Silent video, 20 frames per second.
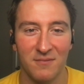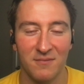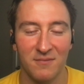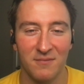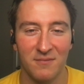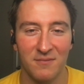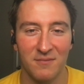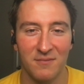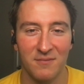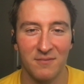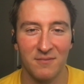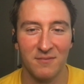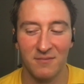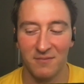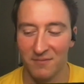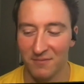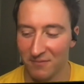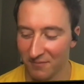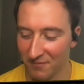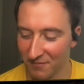
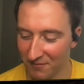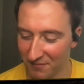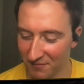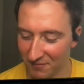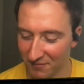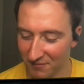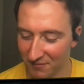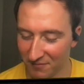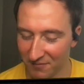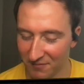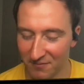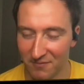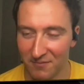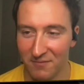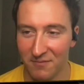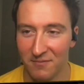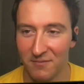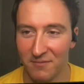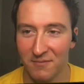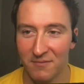
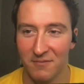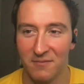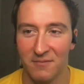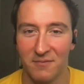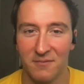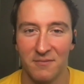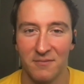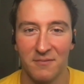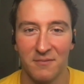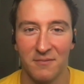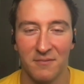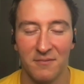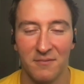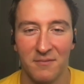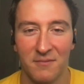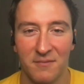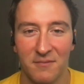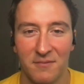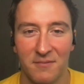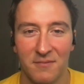
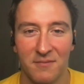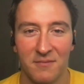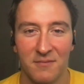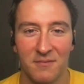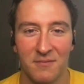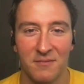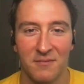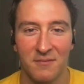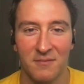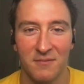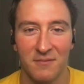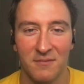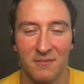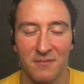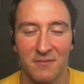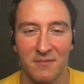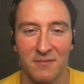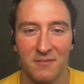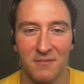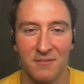
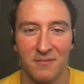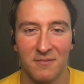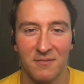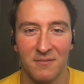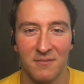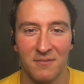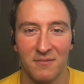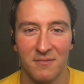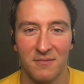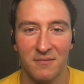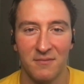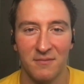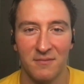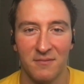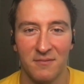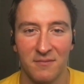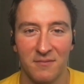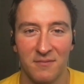(not speaking)